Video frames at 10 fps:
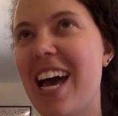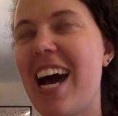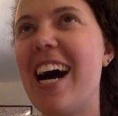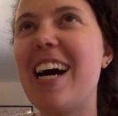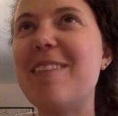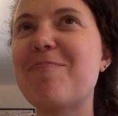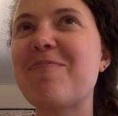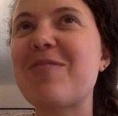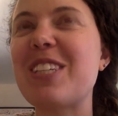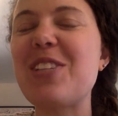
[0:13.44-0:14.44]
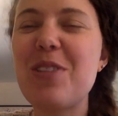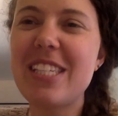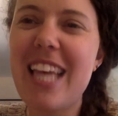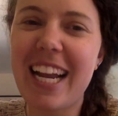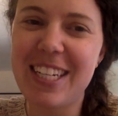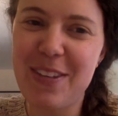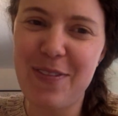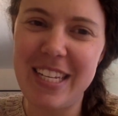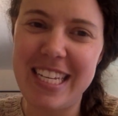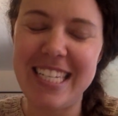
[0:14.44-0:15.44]
So this
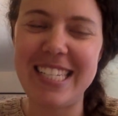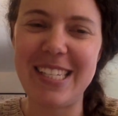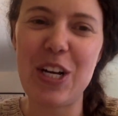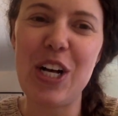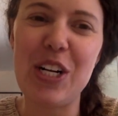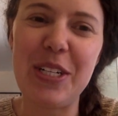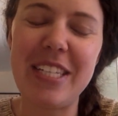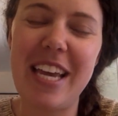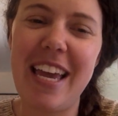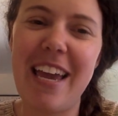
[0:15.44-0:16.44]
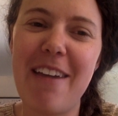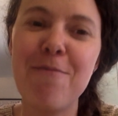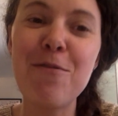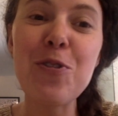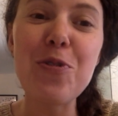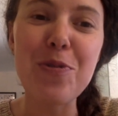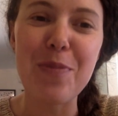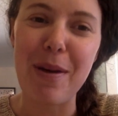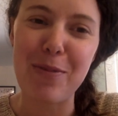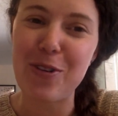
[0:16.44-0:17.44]
activity is called a food
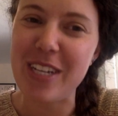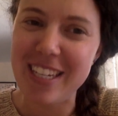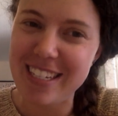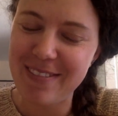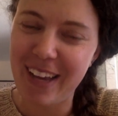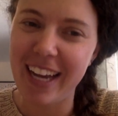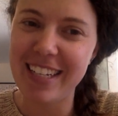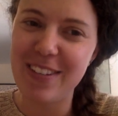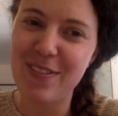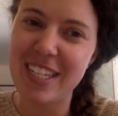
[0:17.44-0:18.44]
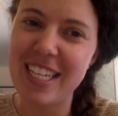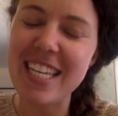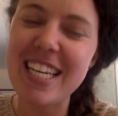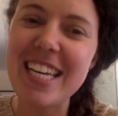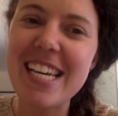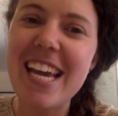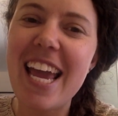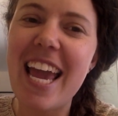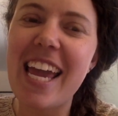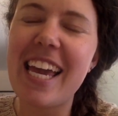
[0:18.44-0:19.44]
memory activity,
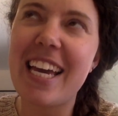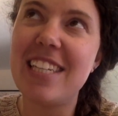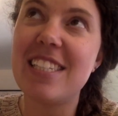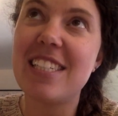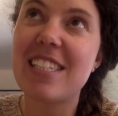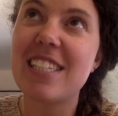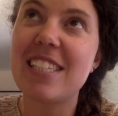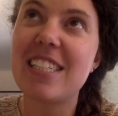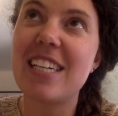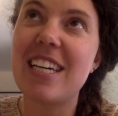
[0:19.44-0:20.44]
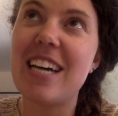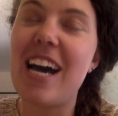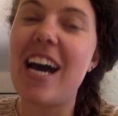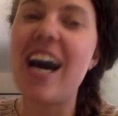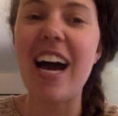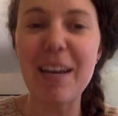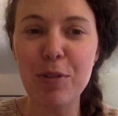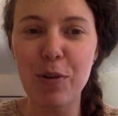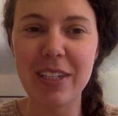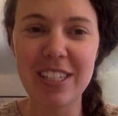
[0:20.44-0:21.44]
and I'm
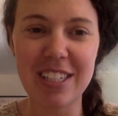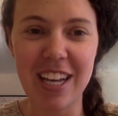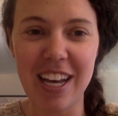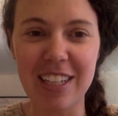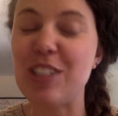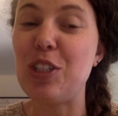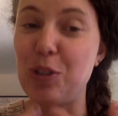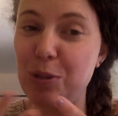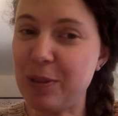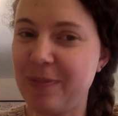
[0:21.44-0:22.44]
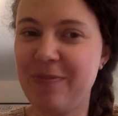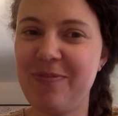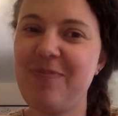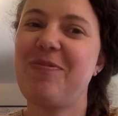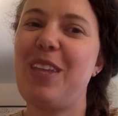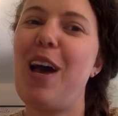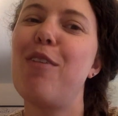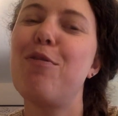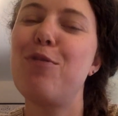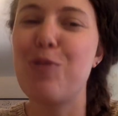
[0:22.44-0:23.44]
going to tell you a
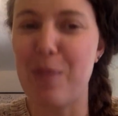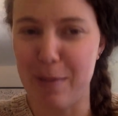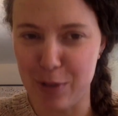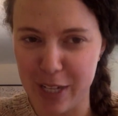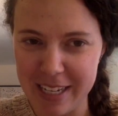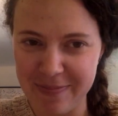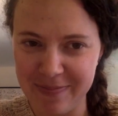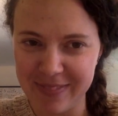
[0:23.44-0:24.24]
food memory,